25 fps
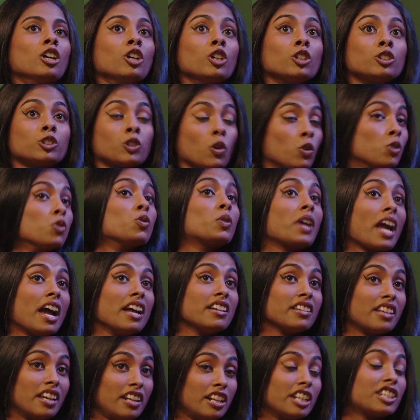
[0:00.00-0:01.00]
So you
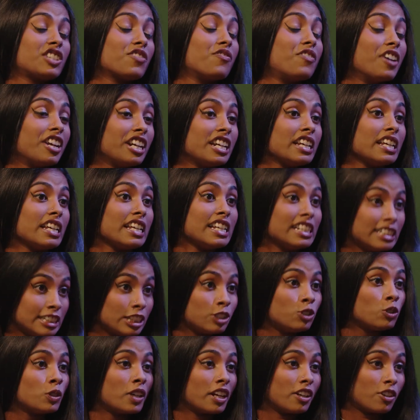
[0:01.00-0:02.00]
can it's very
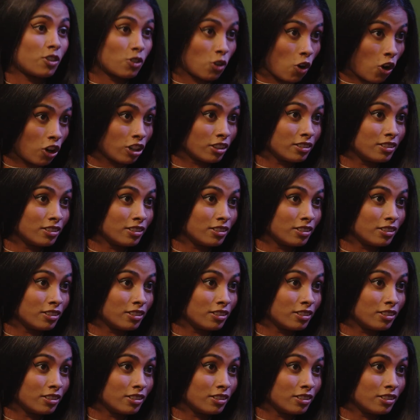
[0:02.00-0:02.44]
easy to get wrong.